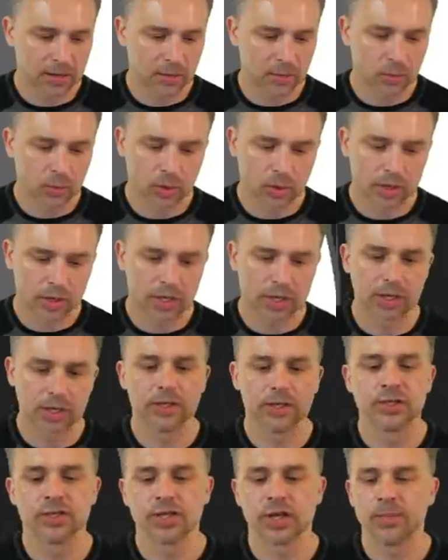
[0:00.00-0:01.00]
we're gonna
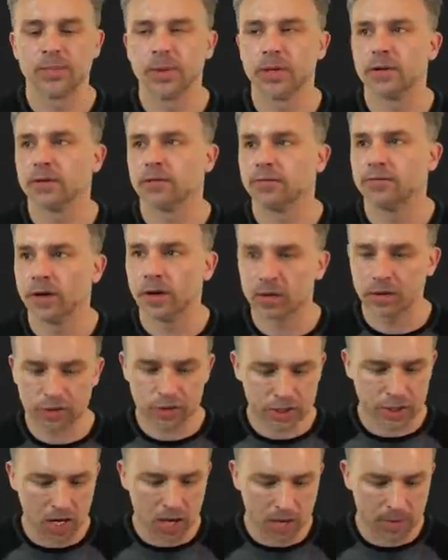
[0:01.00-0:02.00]
jump into
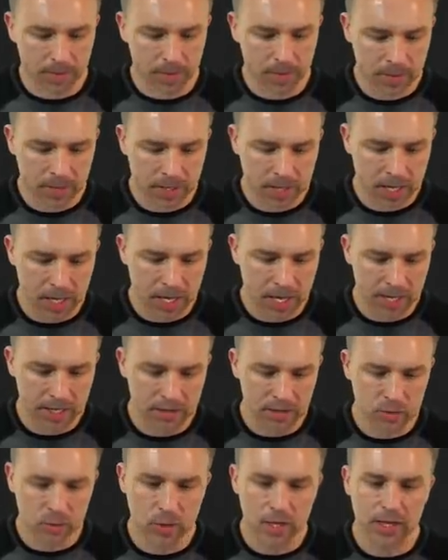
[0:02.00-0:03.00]
Photoshop
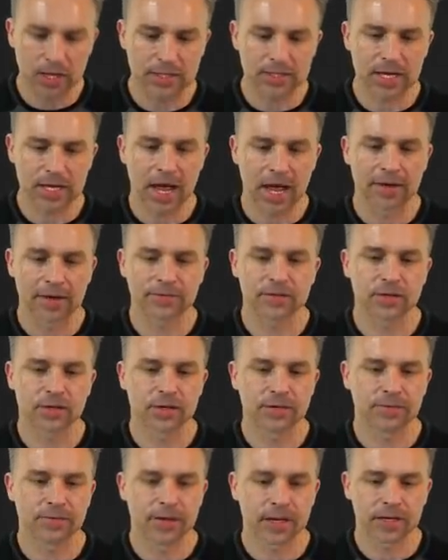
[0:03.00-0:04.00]
as well as After
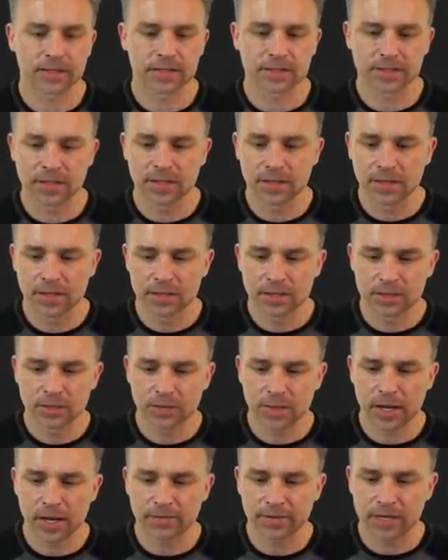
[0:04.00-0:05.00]
Effects. So
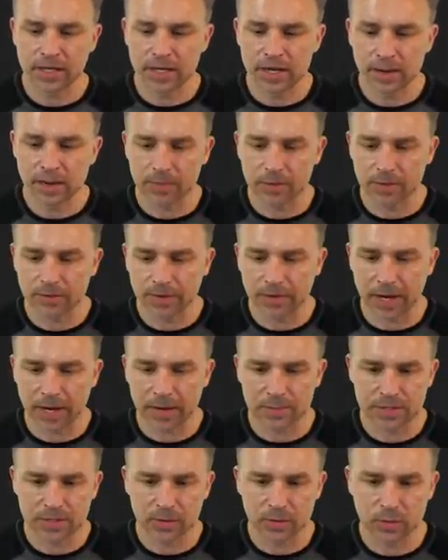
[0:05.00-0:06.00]
we have a number of
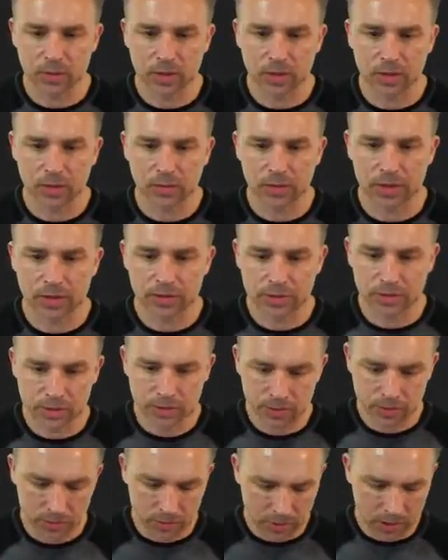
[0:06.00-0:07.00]
apps that we're going
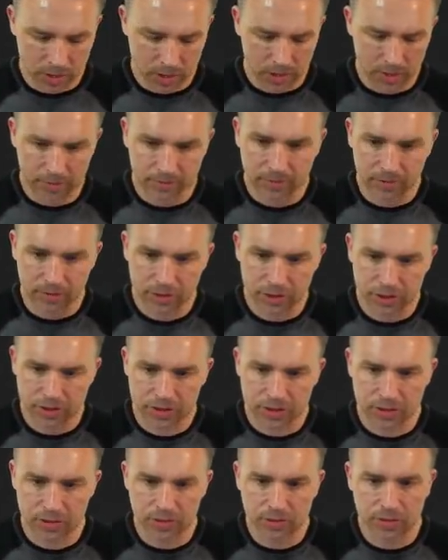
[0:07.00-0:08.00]
to cover just
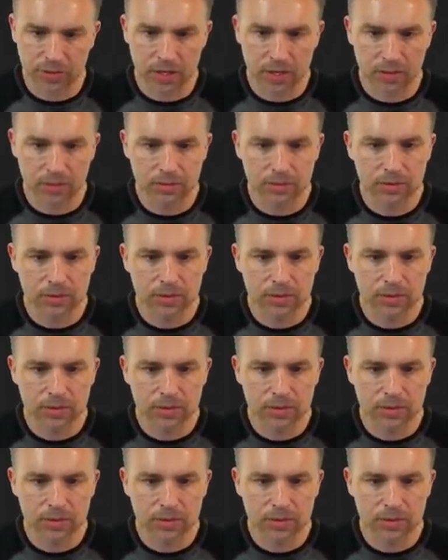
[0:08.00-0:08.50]
so you know.